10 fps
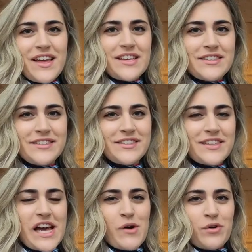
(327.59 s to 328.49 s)
is
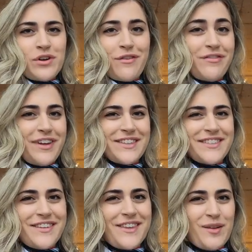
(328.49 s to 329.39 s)
our
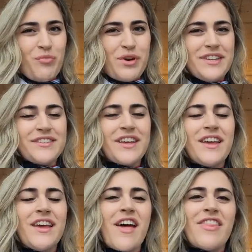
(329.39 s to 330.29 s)
fancy little print
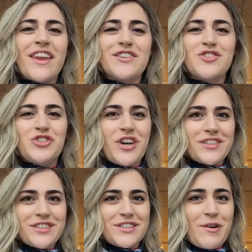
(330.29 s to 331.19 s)
that is
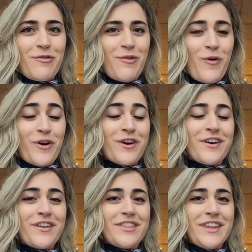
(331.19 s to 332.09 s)
just
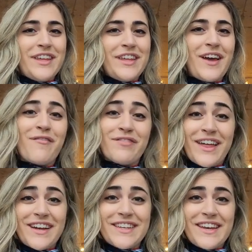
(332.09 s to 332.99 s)
for the
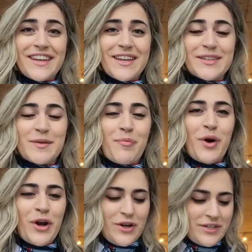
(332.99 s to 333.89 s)
flight attendant
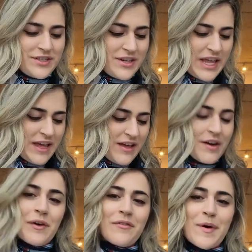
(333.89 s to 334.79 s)
part
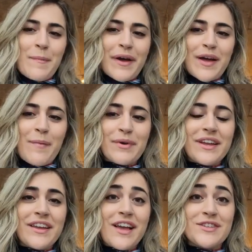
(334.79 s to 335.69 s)
of my
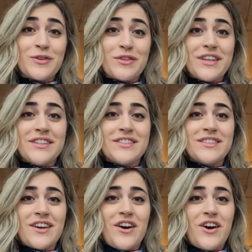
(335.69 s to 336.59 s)
company. So
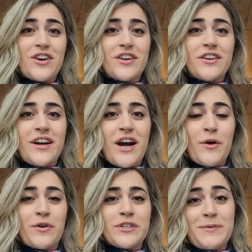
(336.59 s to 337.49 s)
these are
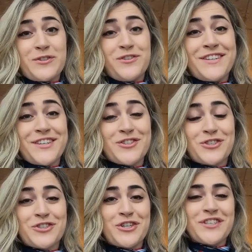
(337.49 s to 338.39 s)
our special
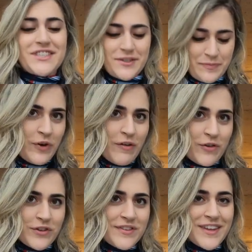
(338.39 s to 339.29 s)
signature shirts. If you
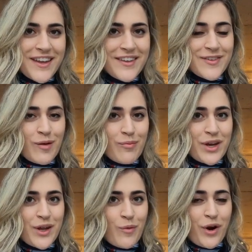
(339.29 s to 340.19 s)
ever see
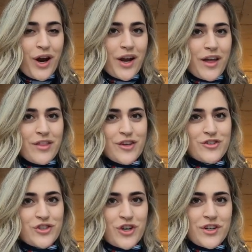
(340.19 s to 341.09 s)
somebody wearing this
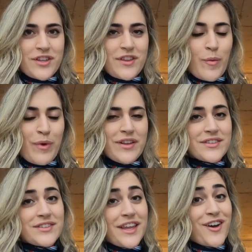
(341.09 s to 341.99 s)
shirt, that
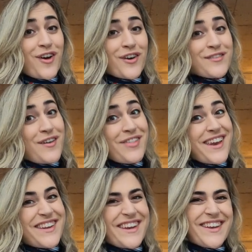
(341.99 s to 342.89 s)
means they are a
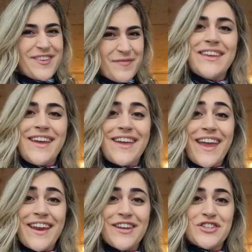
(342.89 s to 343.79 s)
flight attendant. The
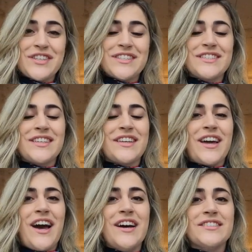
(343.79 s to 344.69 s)
gate agents
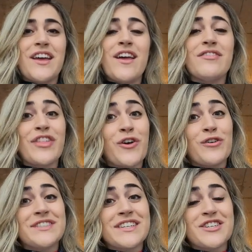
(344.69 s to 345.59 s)
got their
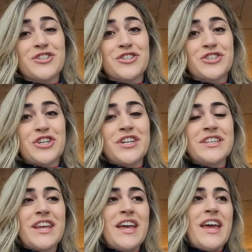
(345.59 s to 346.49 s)
own signature
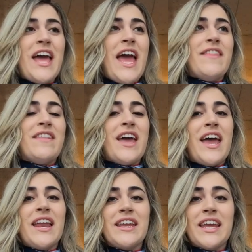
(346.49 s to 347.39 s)
shirt, and
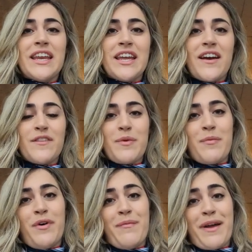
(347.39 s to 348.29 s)
then any of the
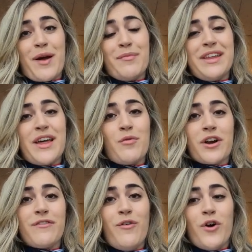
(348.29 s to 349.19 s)
people at my company that
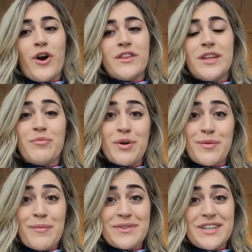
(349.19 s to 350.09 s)
work for the
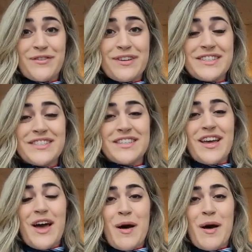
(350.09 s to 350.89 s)
premium service